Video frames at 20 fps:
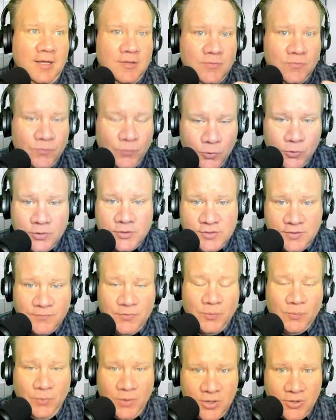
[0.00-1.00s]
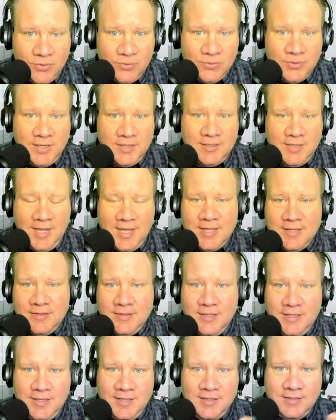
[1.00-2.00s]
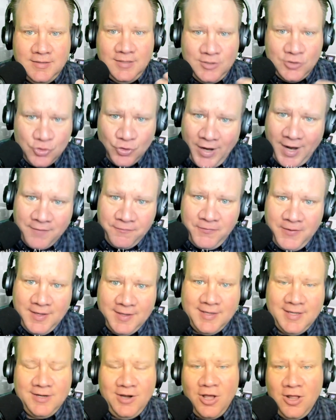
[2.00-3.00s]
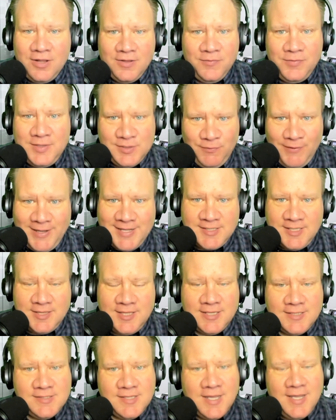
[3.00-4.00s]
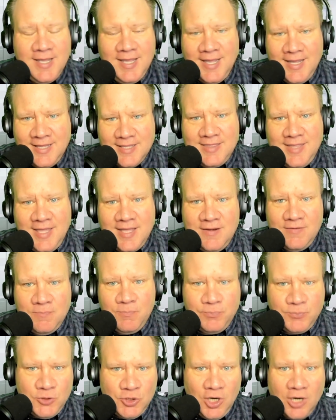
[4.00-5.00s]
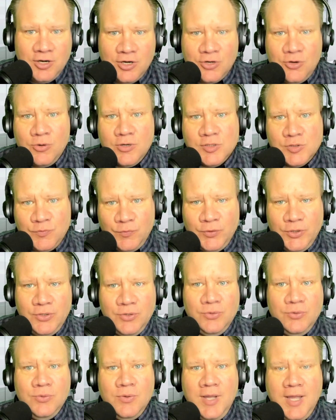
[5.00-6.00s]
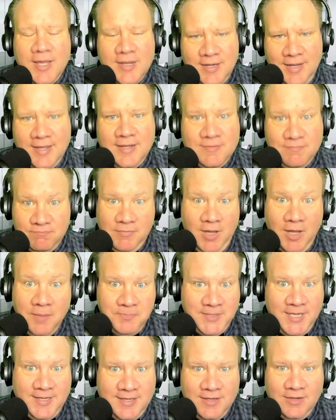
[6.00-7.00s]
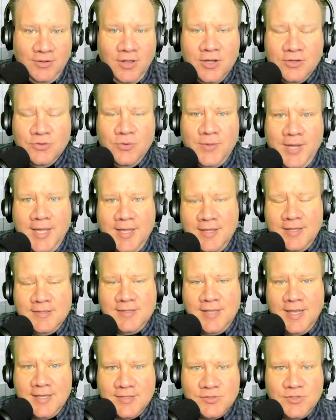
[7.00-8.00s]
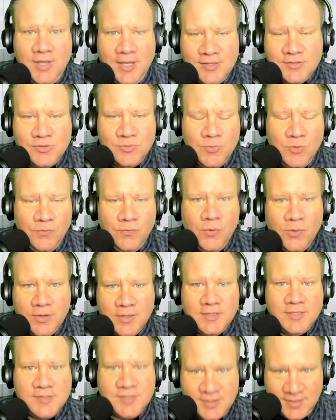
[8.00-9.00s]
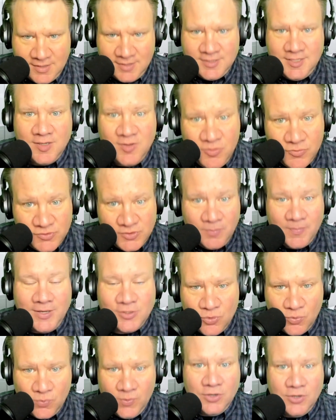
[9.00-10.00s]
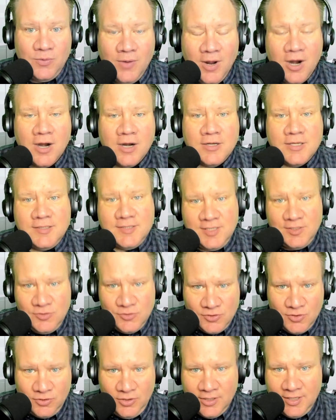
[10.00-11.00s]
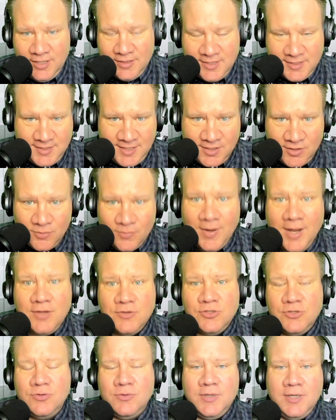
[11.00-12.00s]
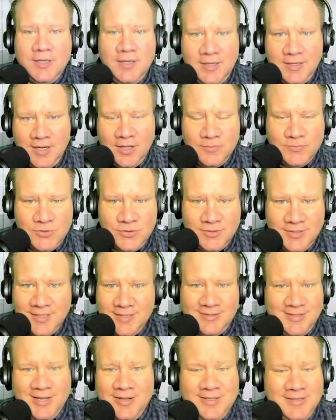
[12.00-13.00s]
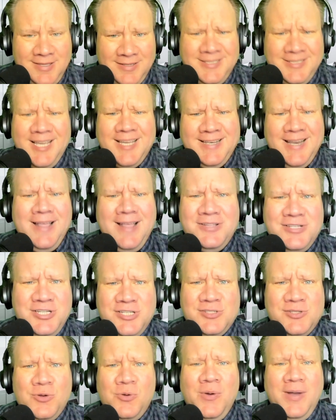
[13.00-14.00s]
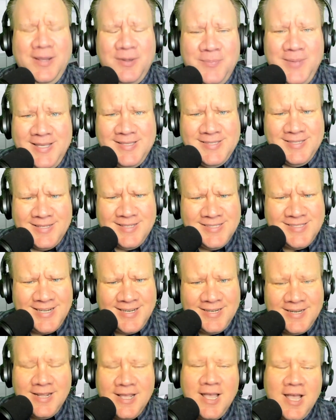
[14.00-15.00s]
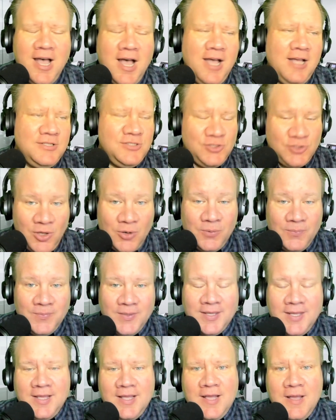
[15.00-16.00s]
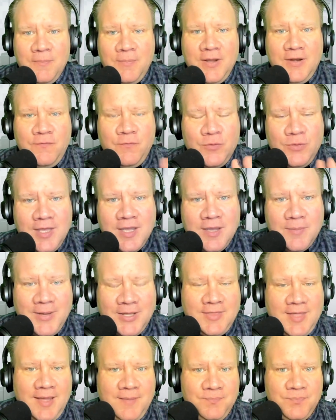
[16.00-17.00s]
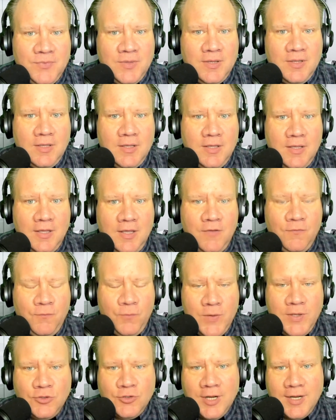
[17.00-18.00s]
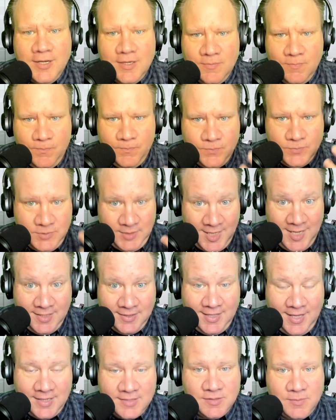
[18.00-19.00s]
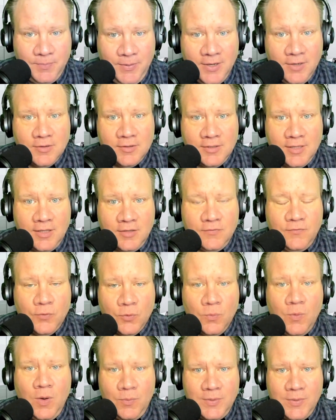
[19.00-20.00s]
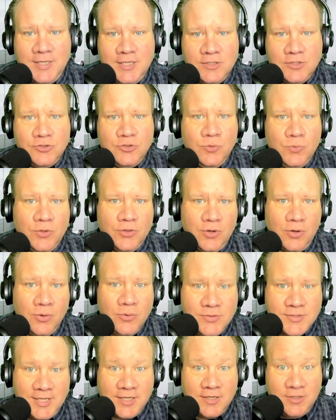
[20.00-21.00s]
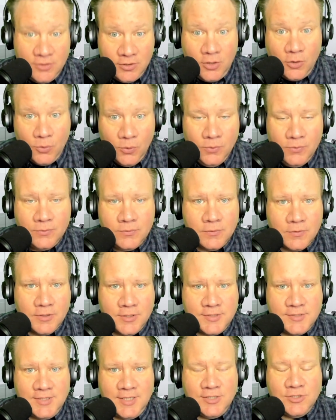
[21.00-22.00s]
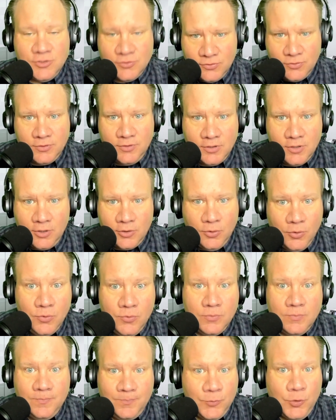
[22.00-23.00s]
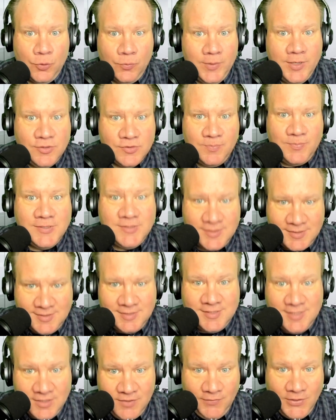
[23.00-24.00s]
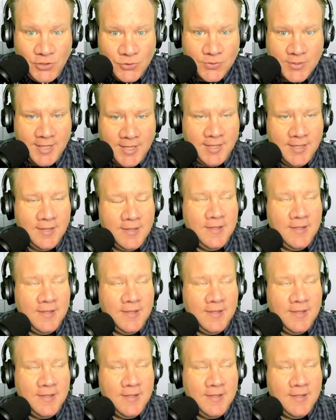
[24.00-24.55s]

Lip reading: rules of the road and the traffic and all of these fancy things. It can then chart a course for you and update it along the way as you move forward, because it continues to measure where you are, continues to look at the data around you, and it helps you to get there. That technology is quite amazing, isn't it? But if we think about that, if we try to take that as a parallel for what we need to do with our own data in our own organizations or in our own careers and businesses individually,